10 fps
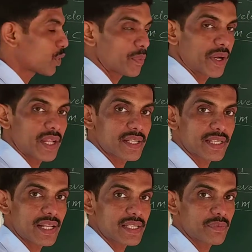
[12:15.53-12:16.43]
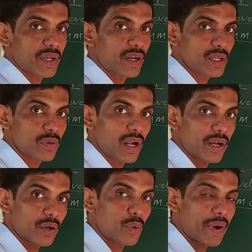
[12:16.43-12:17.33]
mother cells because it will
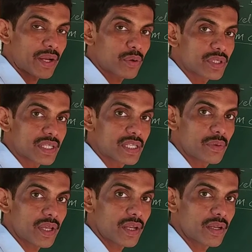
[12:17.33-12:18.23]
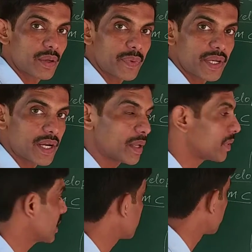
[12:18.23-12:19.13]
undergo mitosis division, repeated division.